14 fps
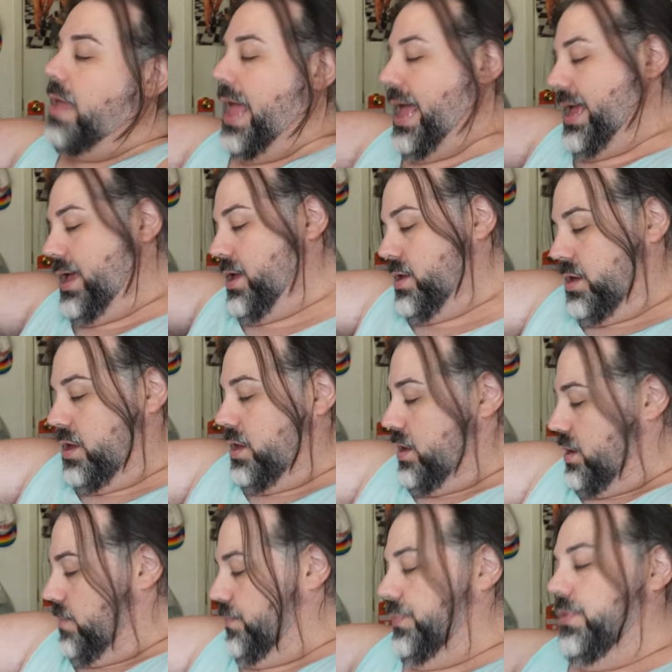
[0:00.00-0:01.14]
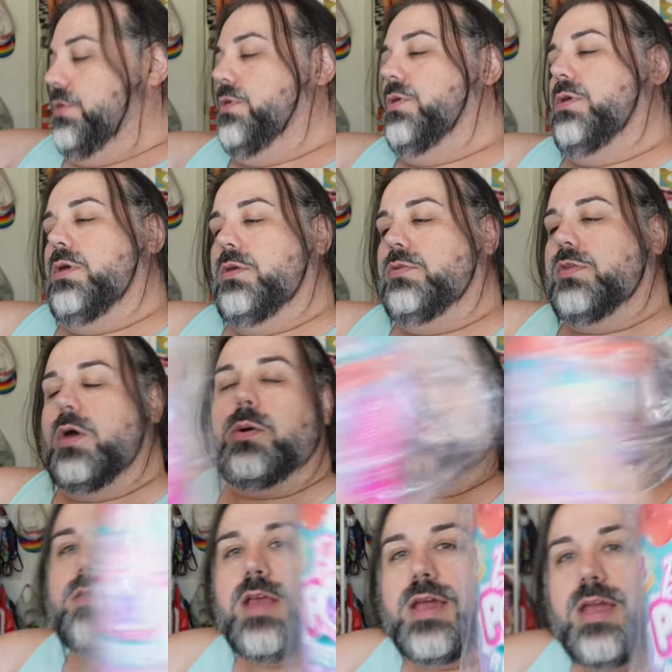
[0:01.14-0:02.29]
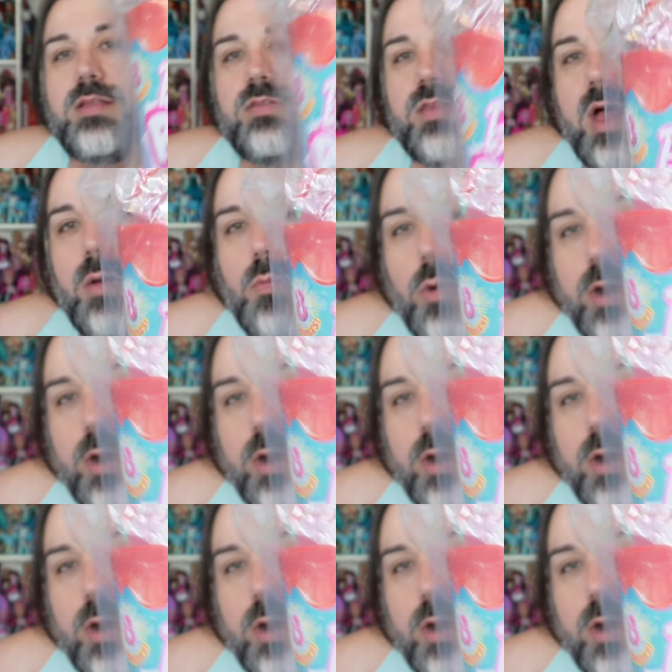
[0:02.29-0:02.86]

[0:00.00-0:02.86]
okay. So it looks like it's um,